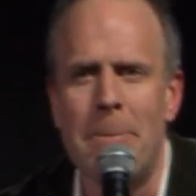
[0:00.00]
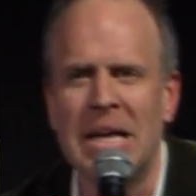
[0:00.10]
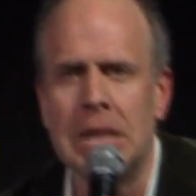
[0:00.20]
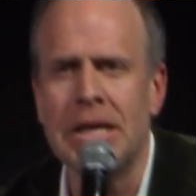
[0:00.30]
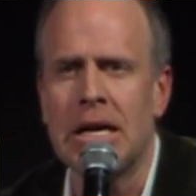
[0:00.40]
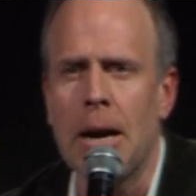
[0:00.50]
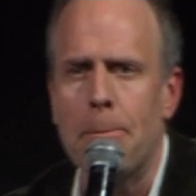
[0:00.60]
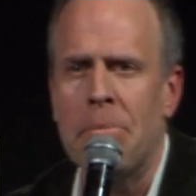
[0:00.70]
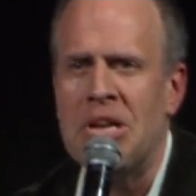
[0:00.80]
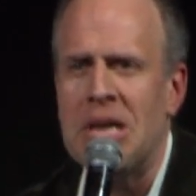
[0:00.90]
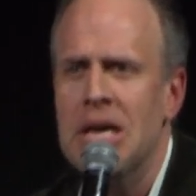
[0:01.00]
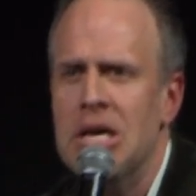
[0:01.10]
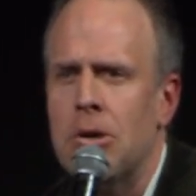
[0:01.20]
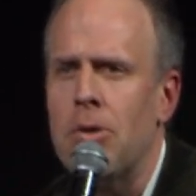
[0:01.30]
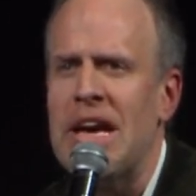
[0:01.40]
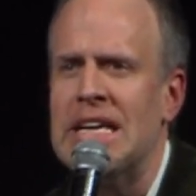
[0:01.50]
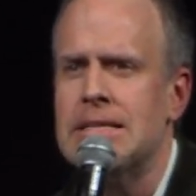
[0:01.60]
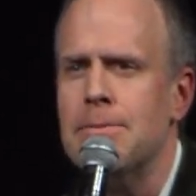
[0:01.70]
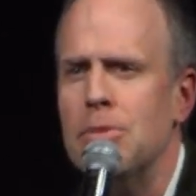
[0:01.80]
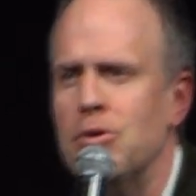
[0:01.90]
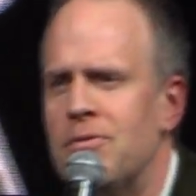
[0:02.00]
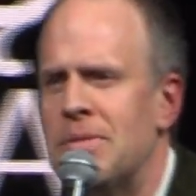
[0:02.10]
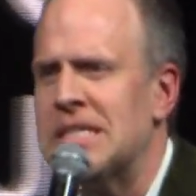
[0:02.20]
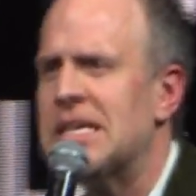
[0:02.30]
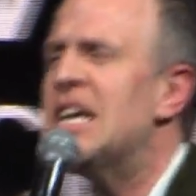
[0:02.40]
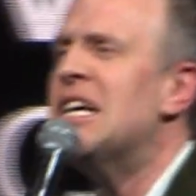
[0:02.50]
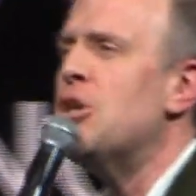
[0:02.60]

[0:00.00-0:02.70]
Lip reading: build a company, create a movement,